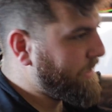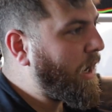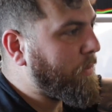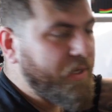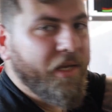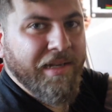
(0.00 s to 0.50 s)
And
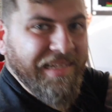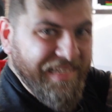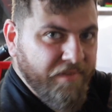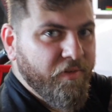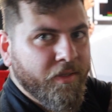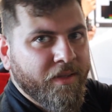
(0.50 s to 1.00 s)
I'm gonna
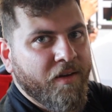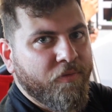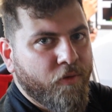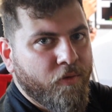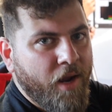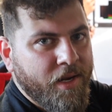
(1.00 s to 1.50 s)
leave it there
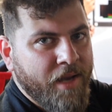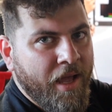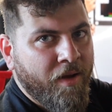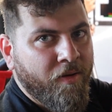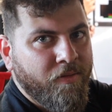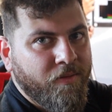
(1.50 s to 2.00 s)
for right
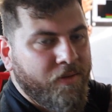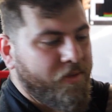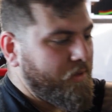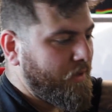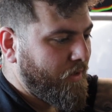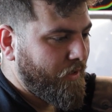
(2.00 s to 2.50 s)
now,
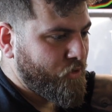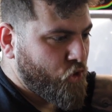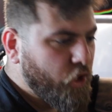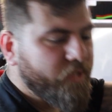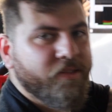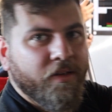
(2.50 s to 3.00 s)

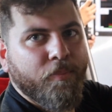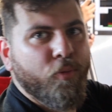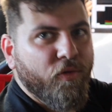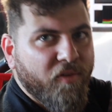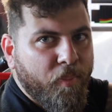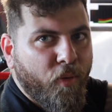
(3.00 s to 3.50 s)
just to
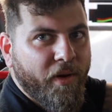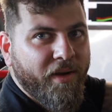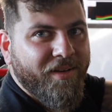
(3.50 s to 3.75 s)
prove a point.